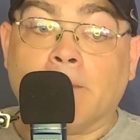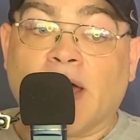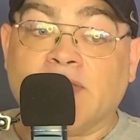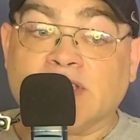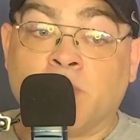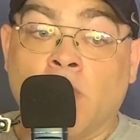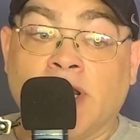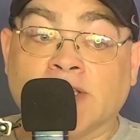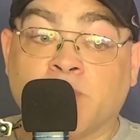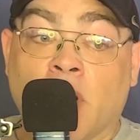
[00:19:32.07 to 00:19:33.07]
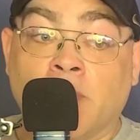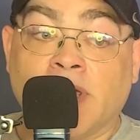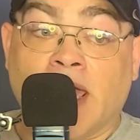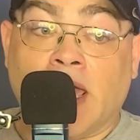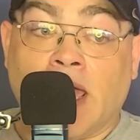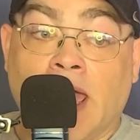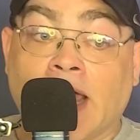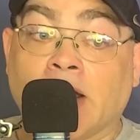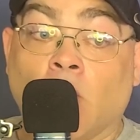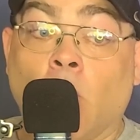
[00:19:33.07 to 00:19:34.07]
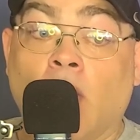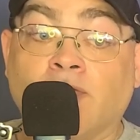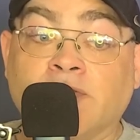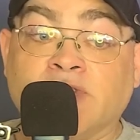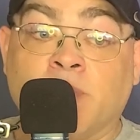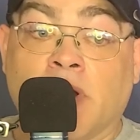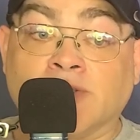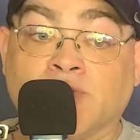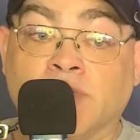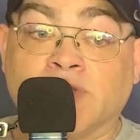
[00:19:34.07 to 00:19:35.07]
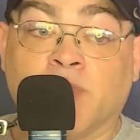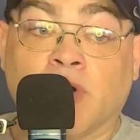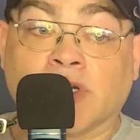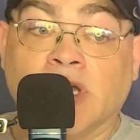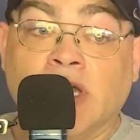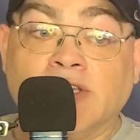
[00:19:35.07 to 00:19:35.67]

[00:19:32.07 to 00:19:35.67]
By this point, he has probably added a wealth of spells to his book,